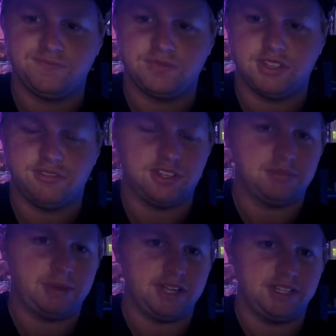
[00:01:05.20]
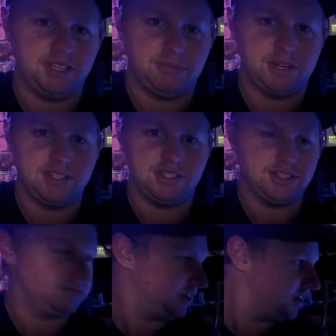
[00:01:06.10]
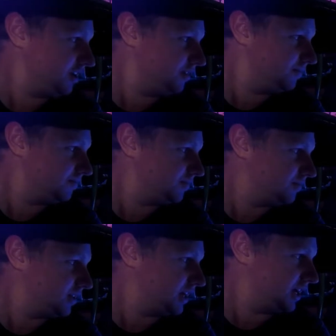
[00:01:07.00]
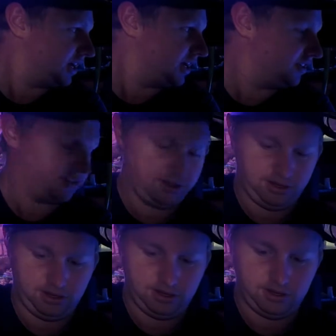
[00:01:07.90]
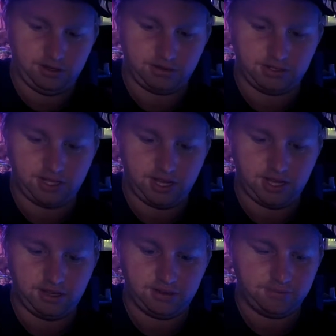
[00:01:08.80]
The first button you press is menu, and you'll see